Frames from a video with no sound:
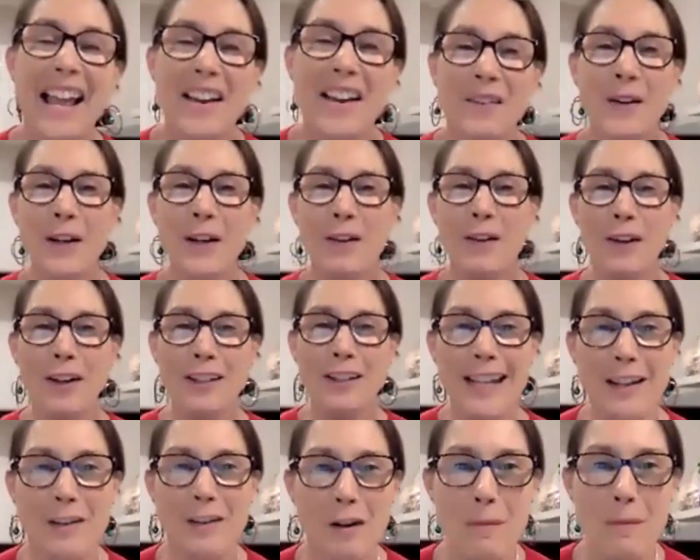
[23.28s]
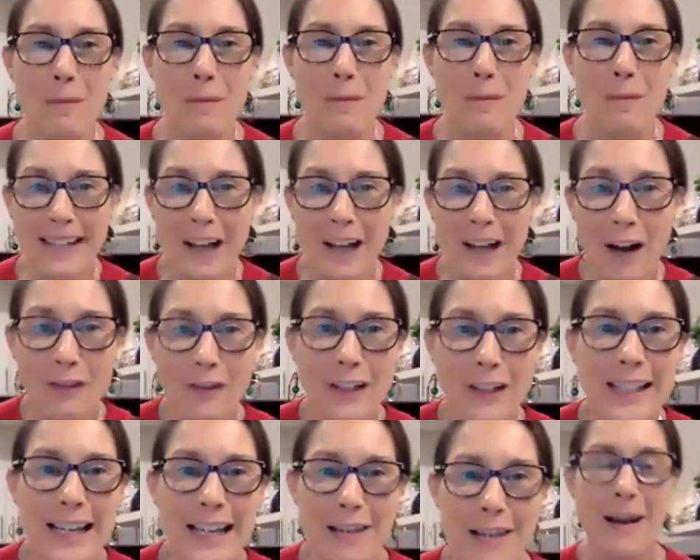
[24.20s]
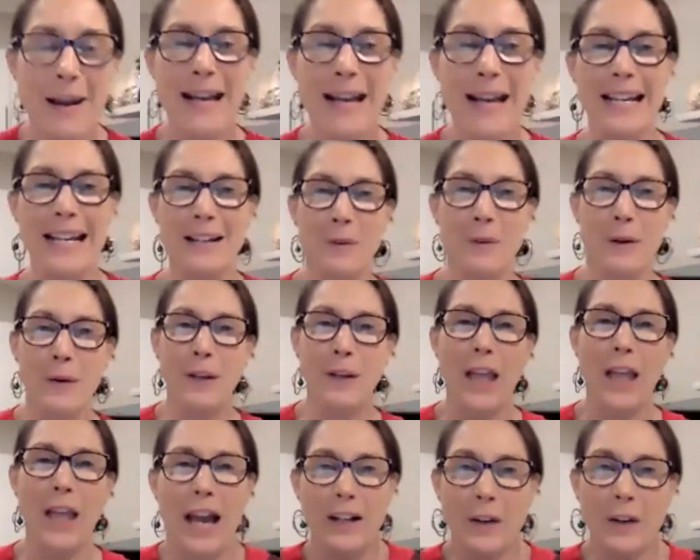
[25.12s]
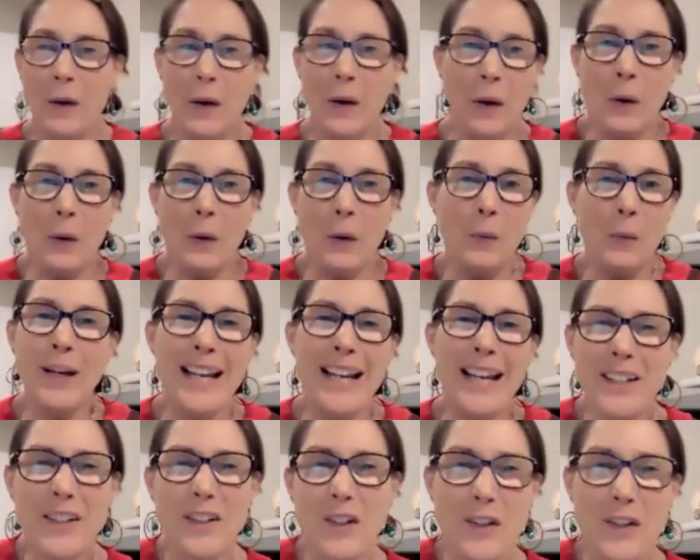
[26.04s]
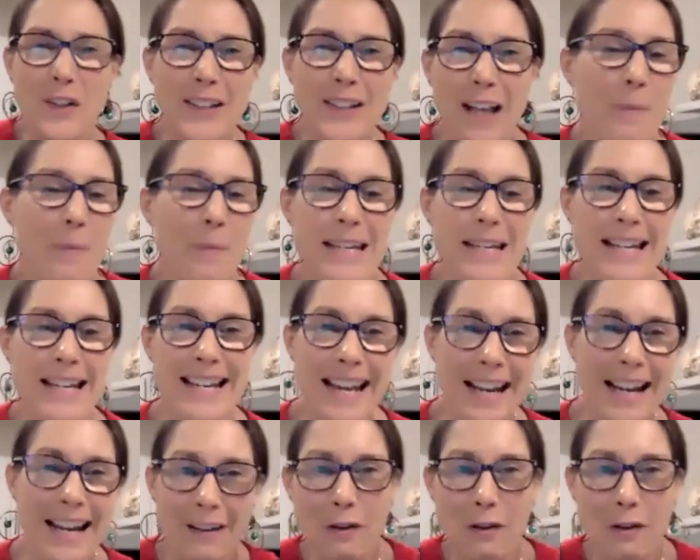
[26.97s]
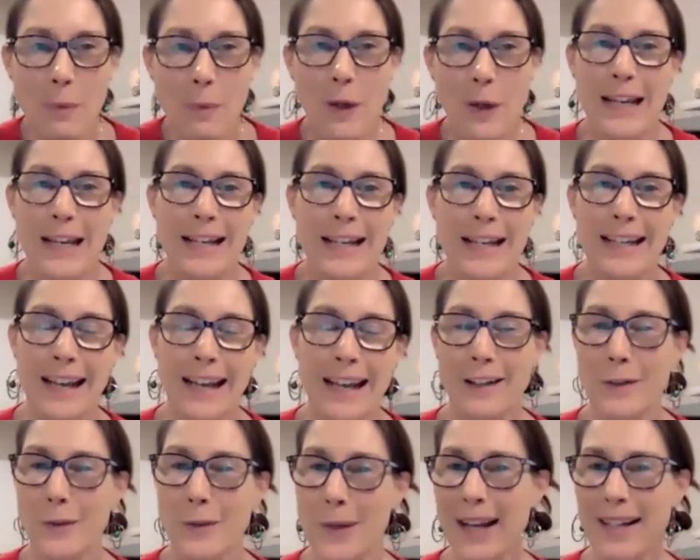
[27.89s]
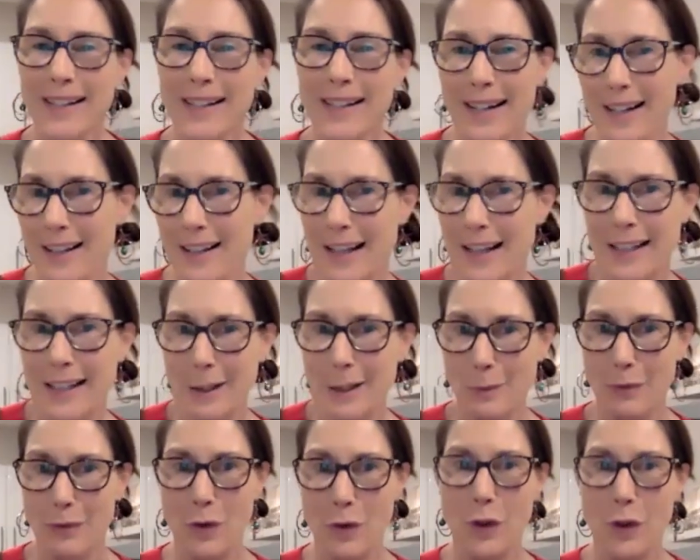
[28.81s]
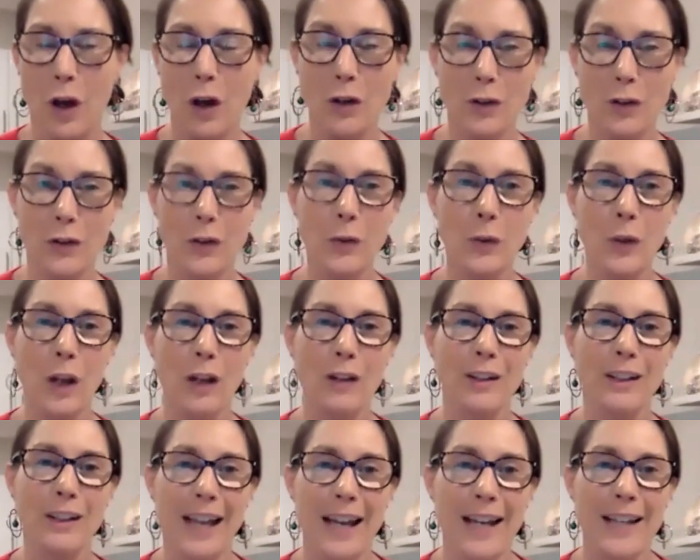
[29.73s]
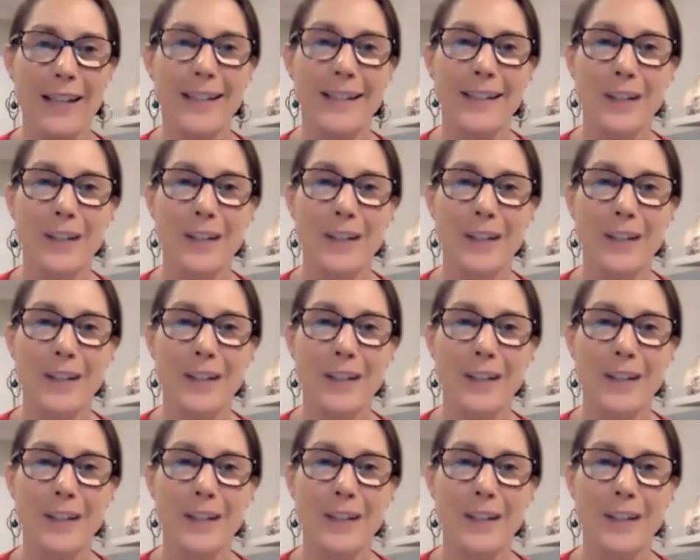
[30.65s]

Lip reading: We all got together on Monday night for a team meeting and we were like, we need to do something and get everybody in again because we haven't done anything since before the school holidays.